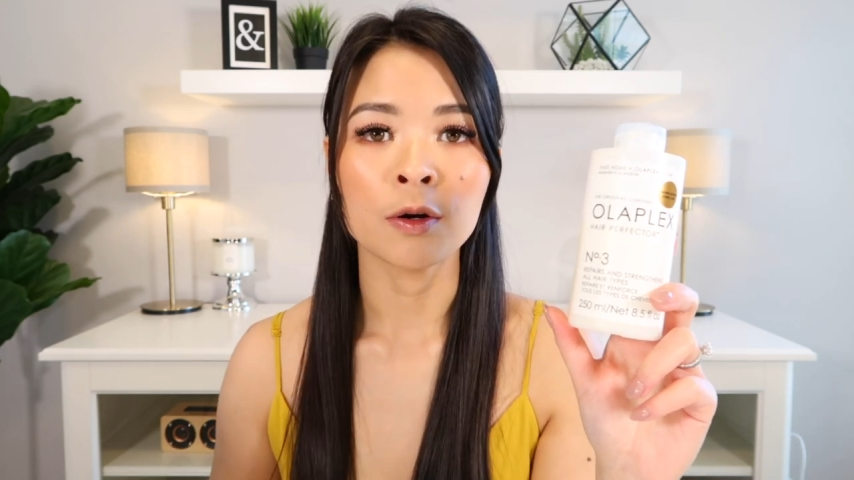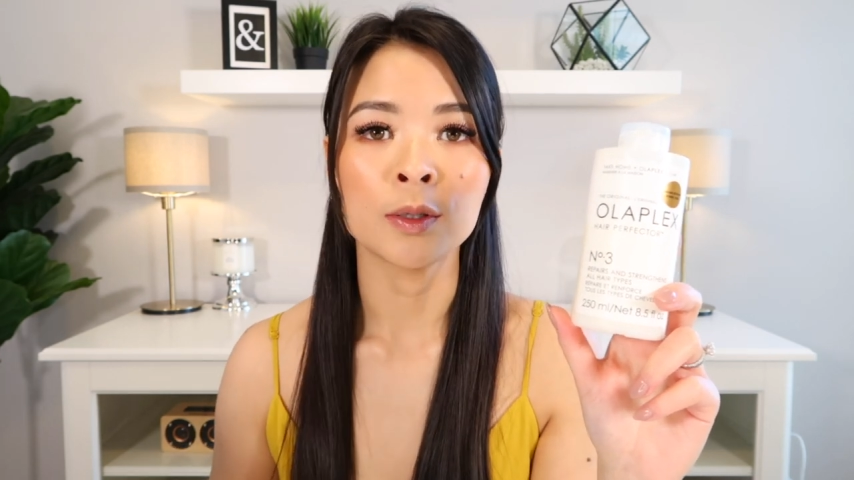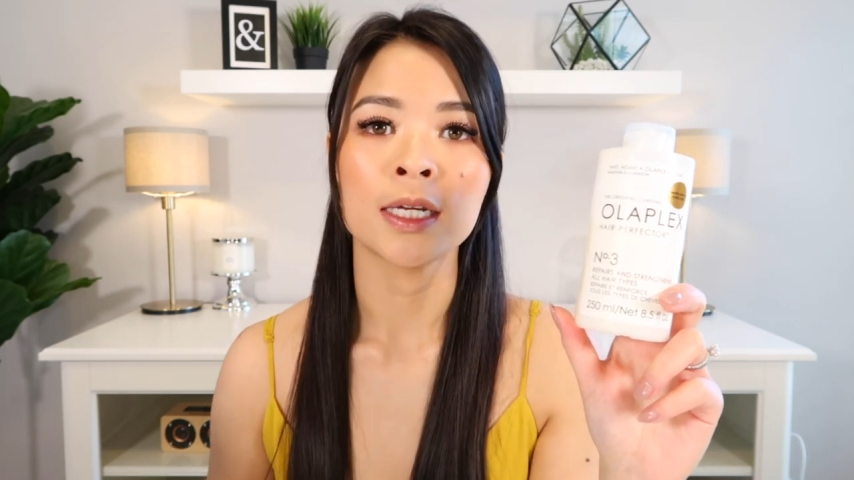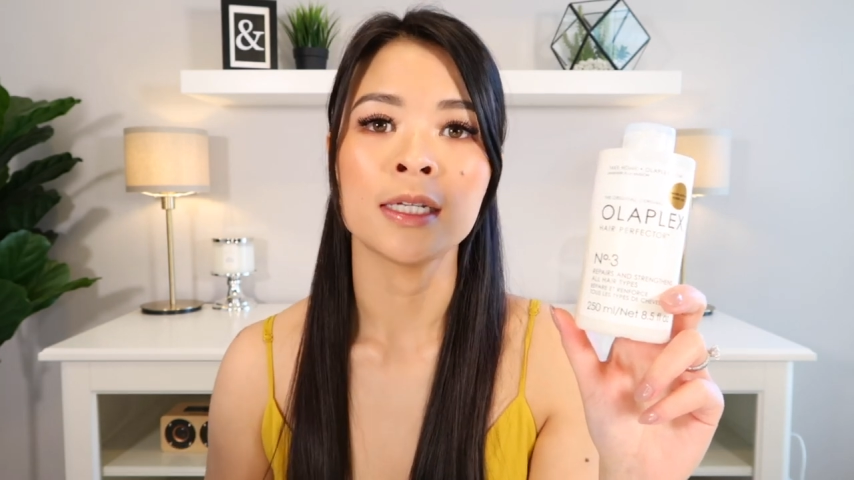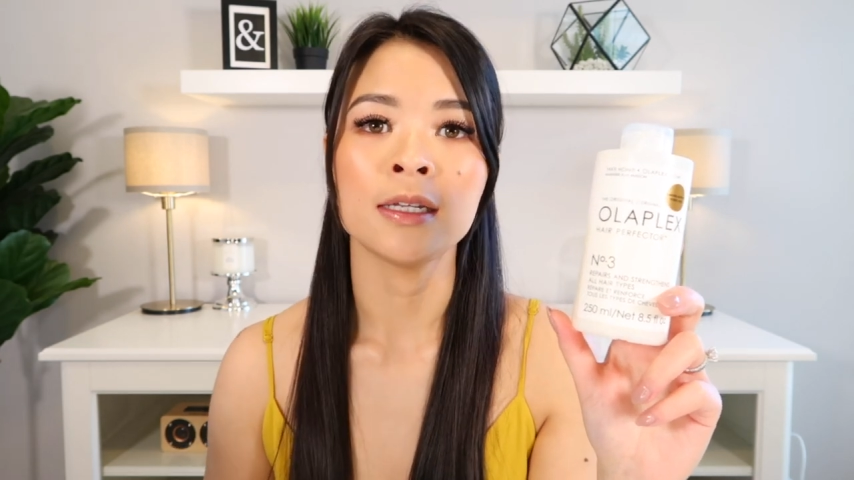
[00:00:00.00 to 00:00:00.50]

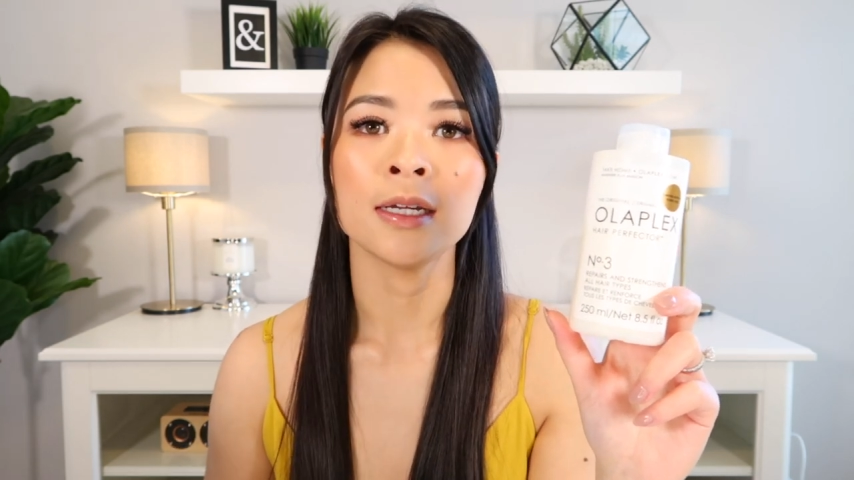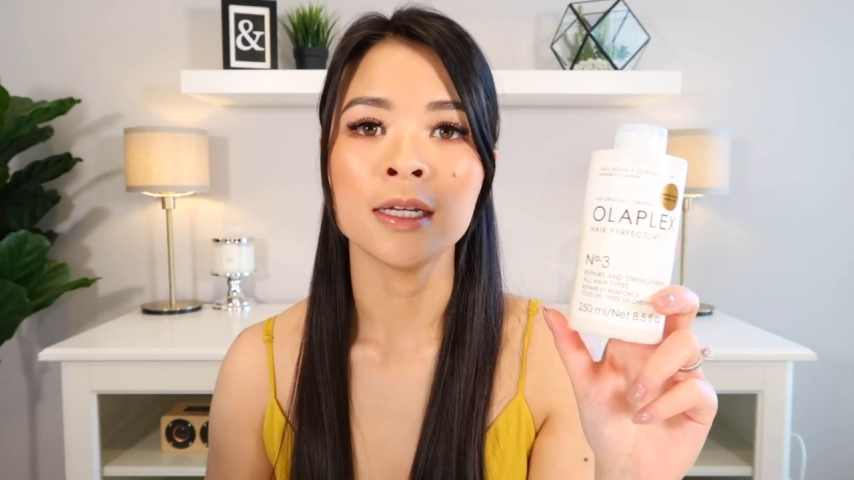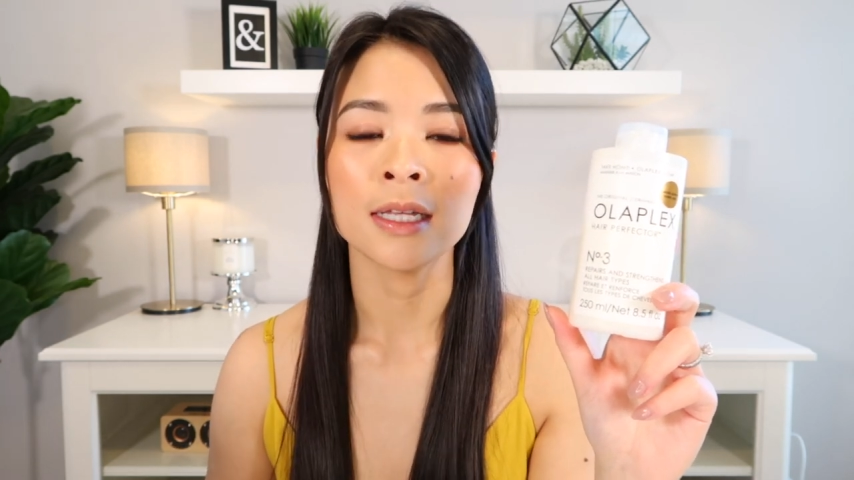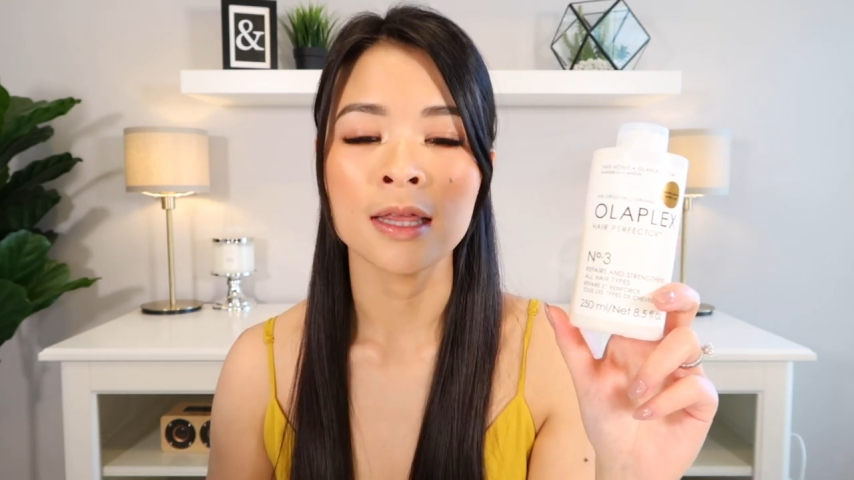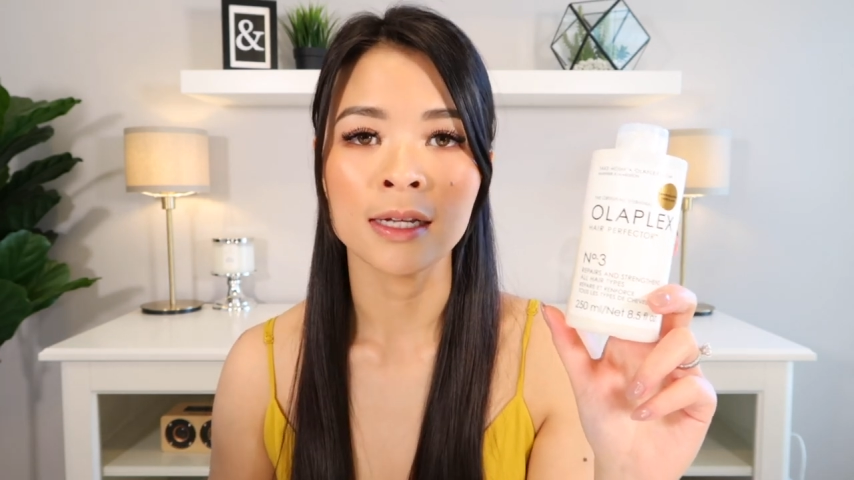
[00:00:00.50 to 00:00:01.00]

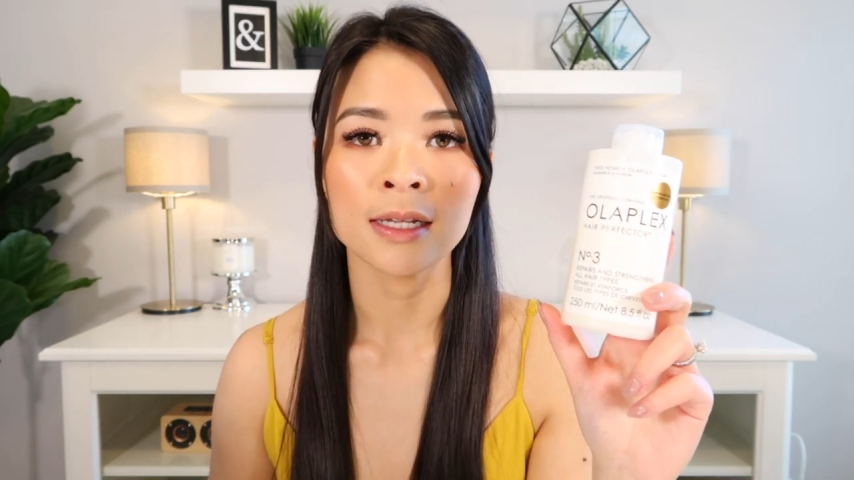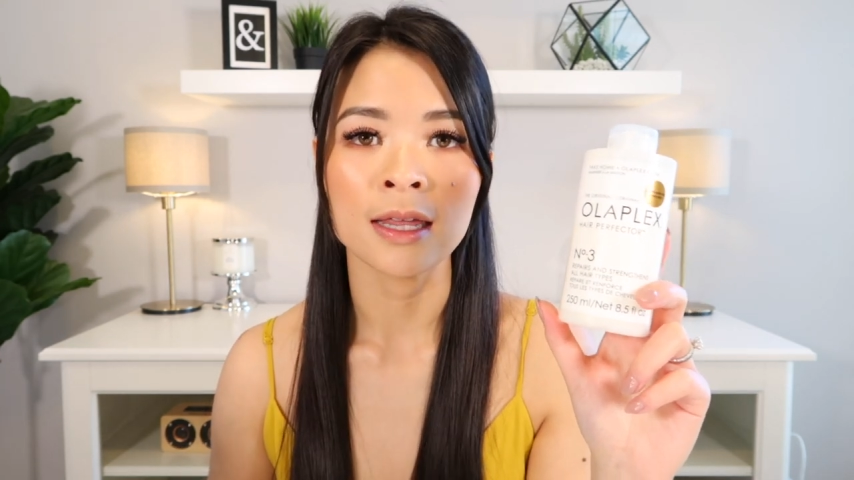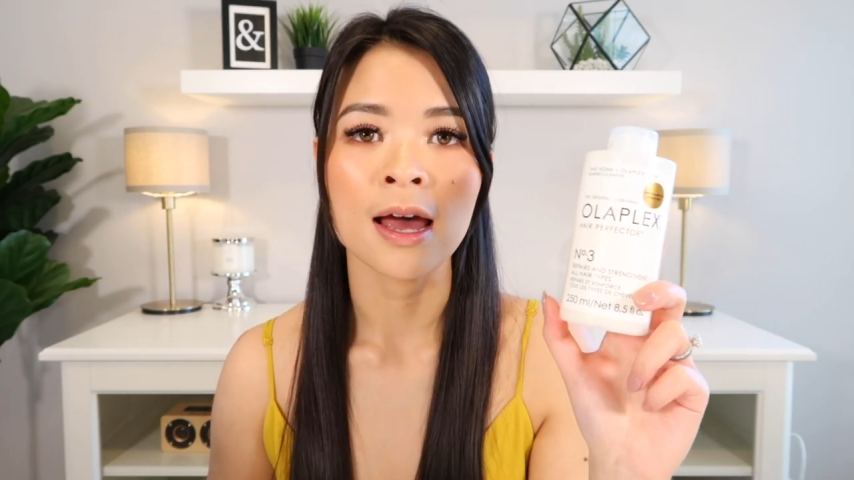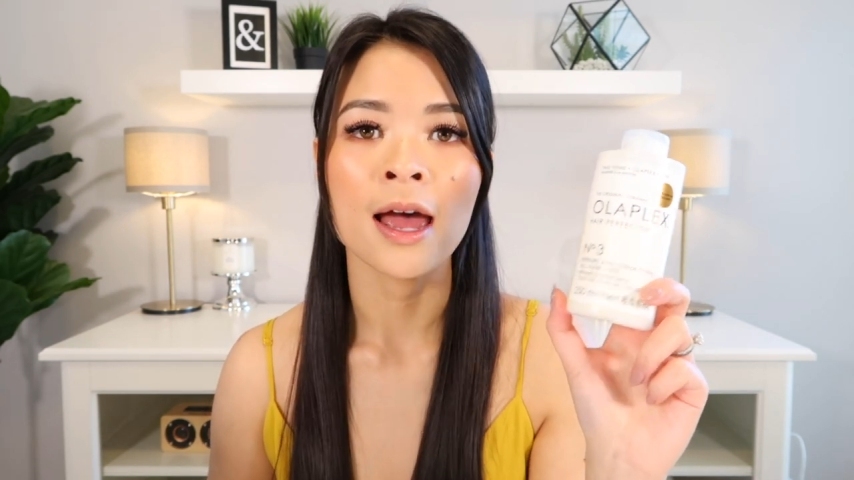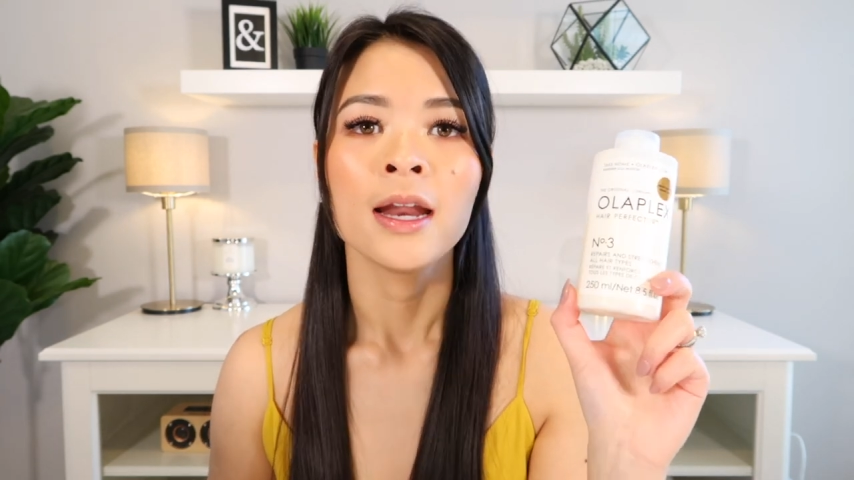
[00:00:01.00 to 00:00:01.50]
processes and things
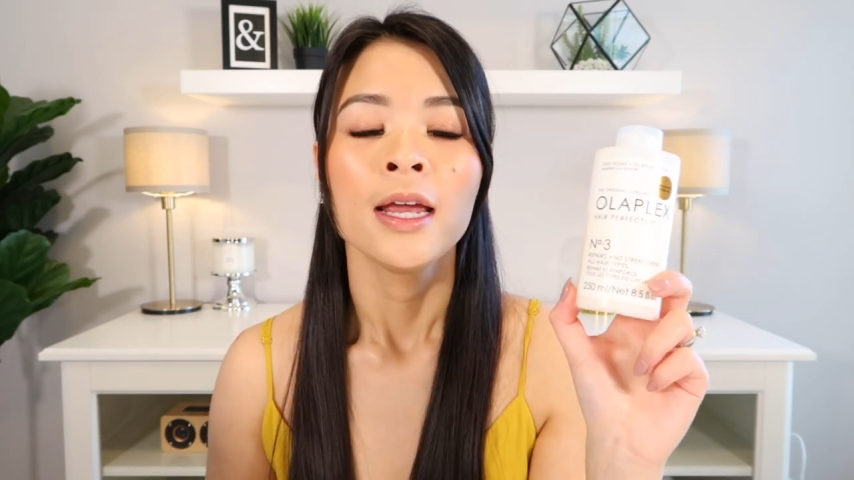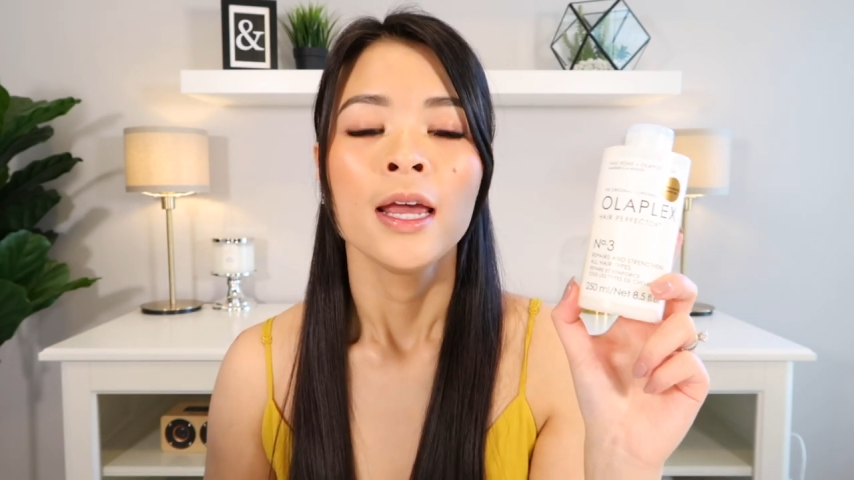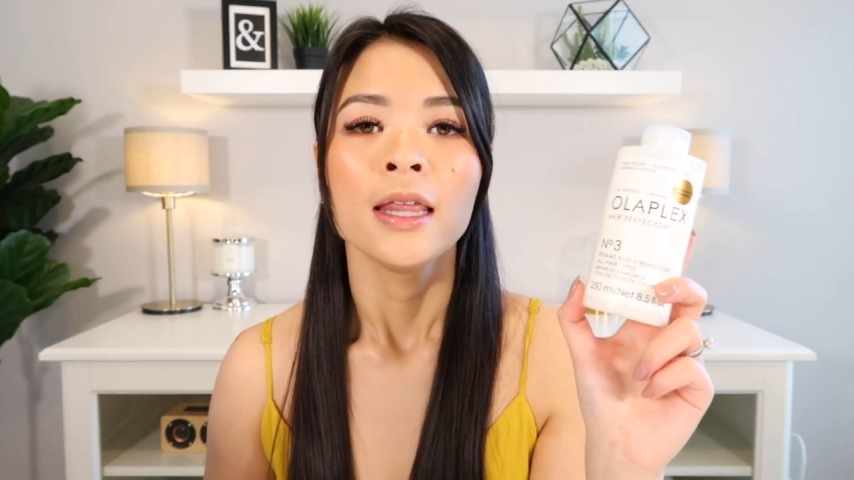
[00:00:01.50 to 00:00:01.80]
like that,